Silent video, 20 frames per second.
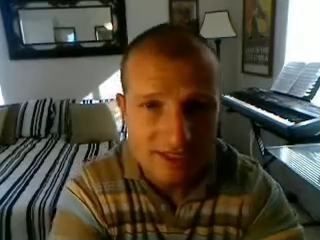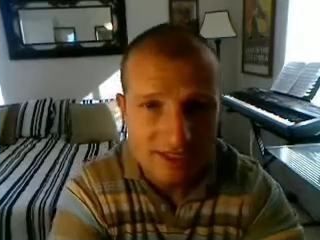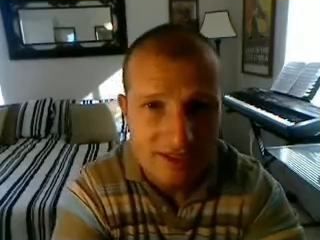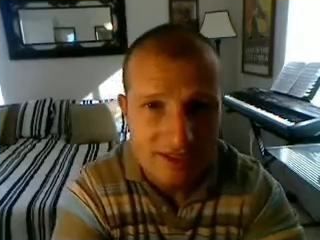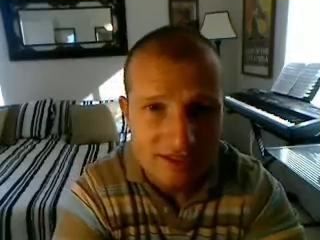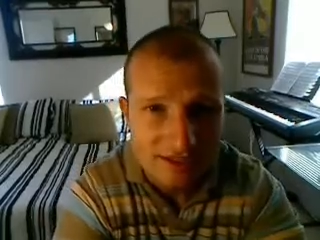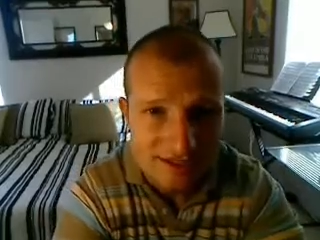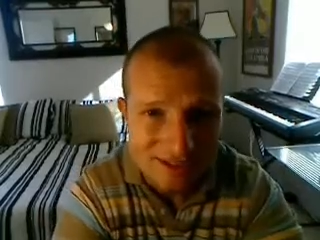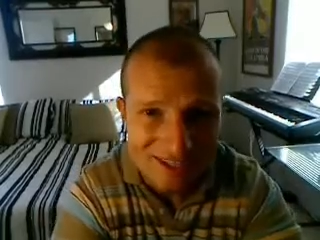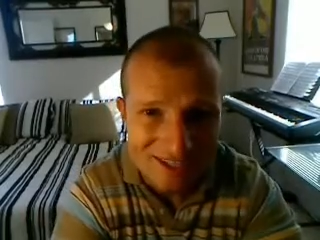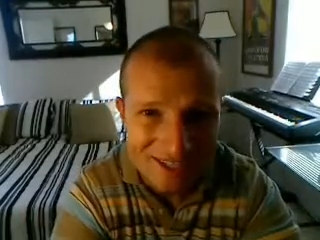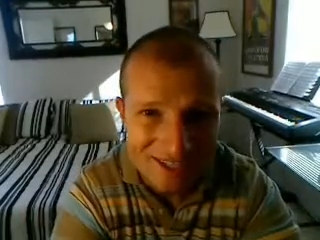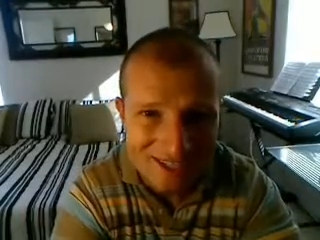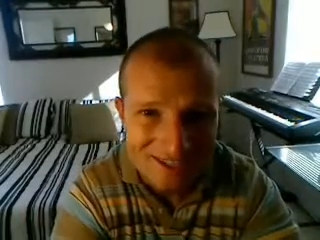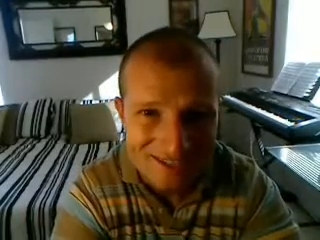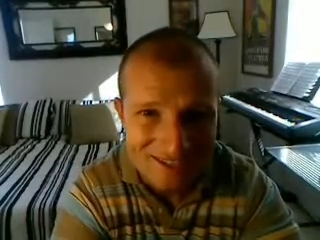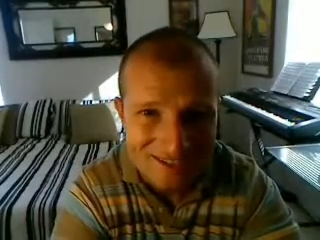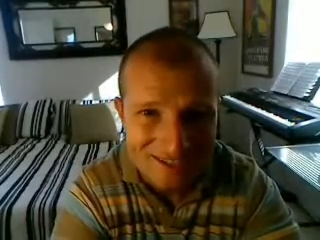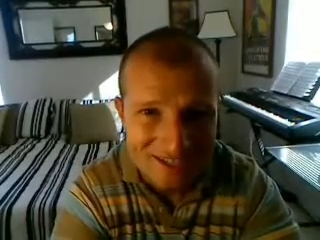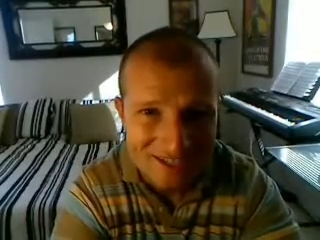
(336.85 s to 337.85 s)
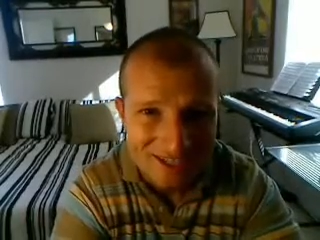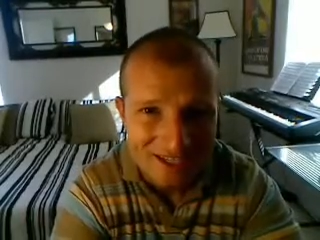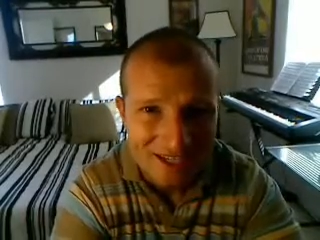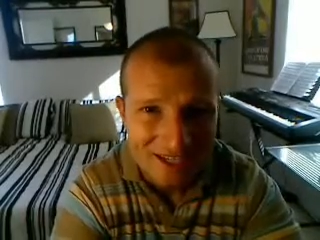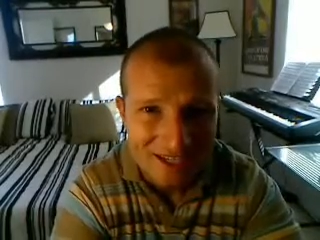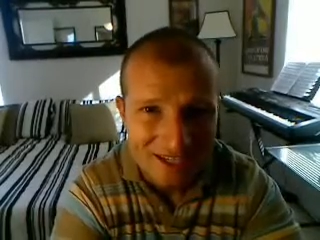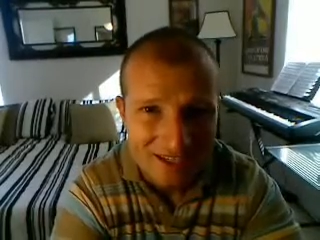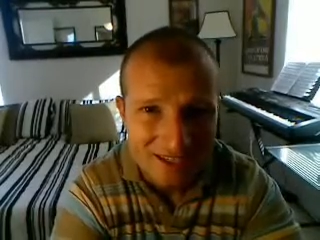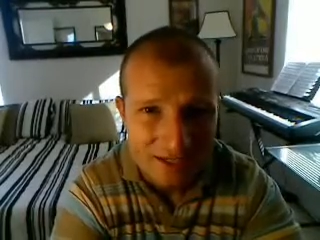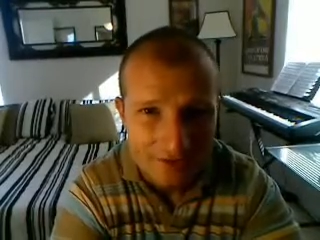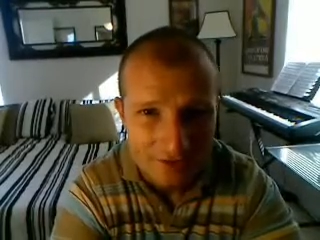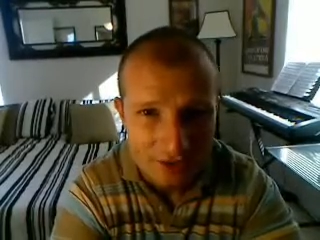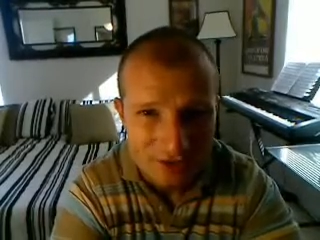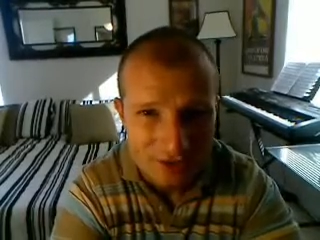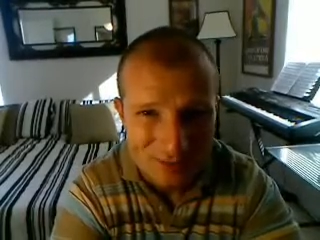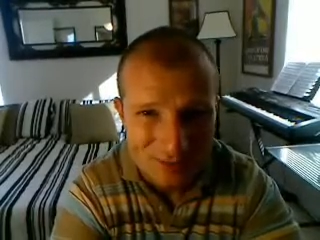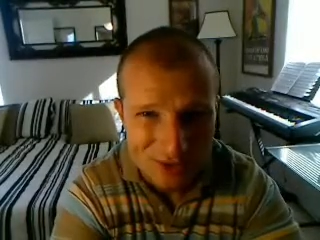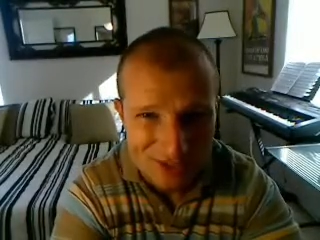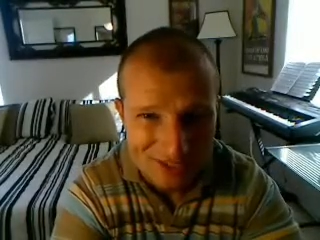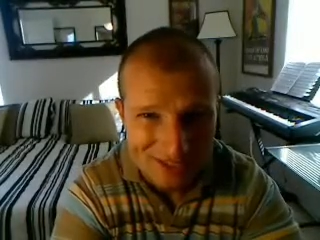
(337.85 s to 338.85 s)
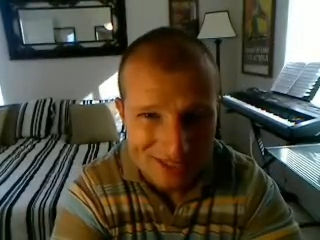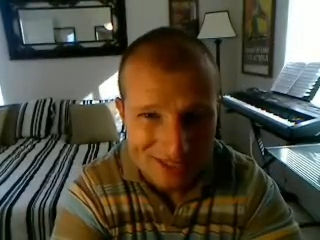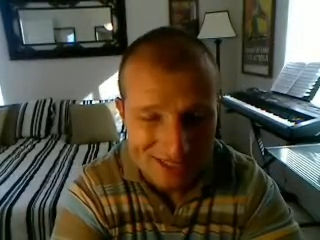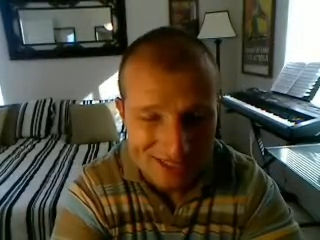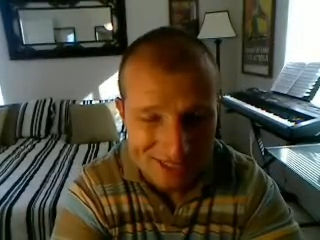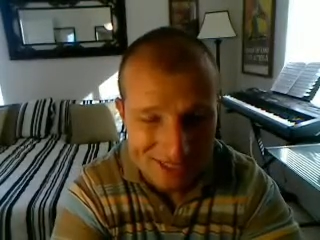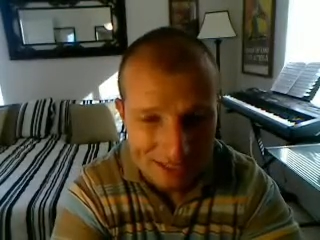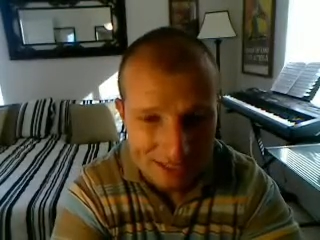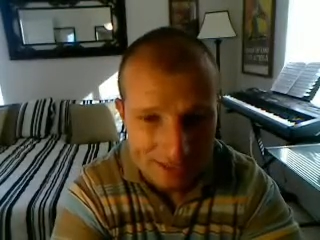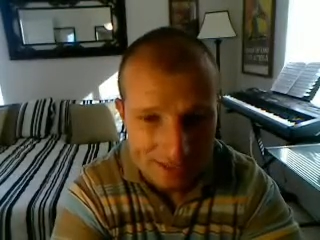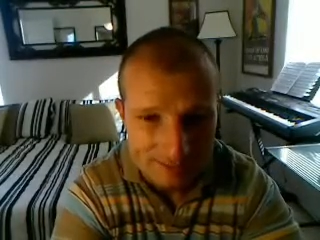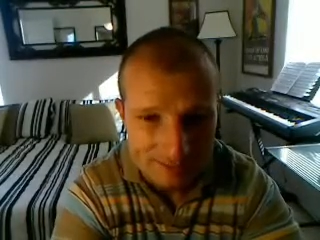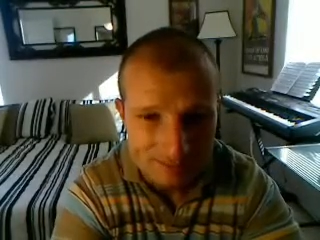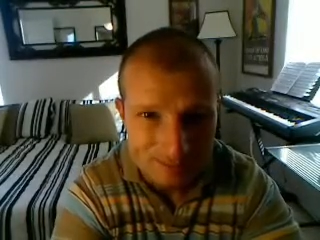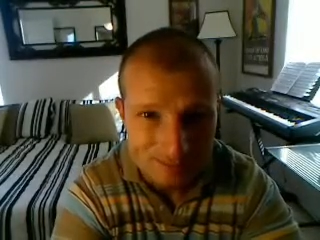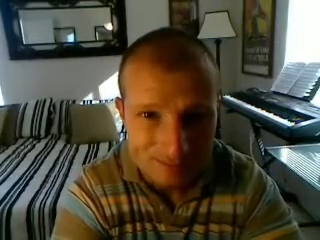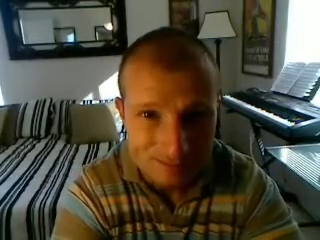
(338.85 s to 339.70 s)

this tense in the first person singular.